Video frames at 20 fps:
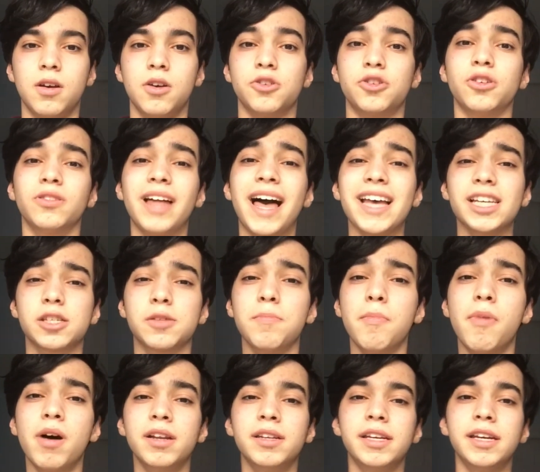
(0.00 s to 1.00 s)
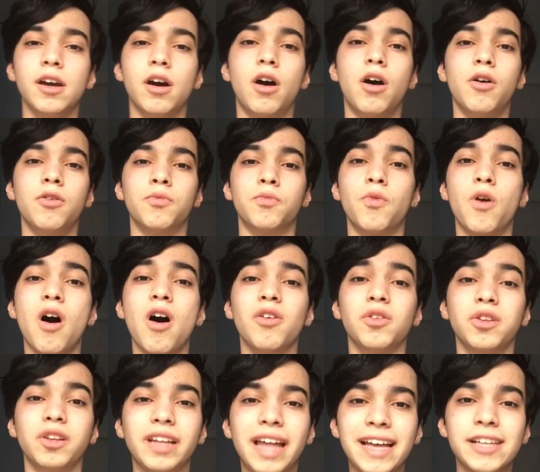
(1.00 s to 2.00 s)
So last Monday on Raw
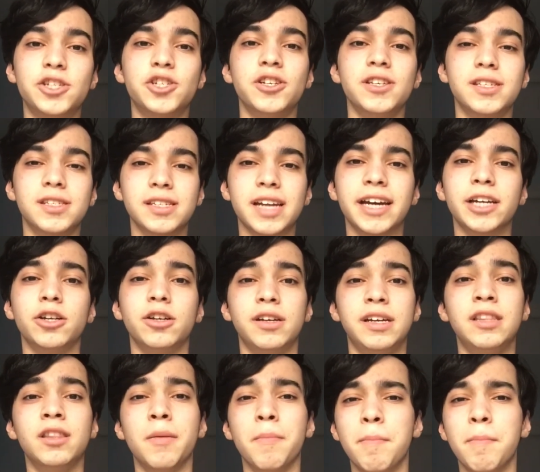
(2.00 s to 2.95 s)
Legends Night, in the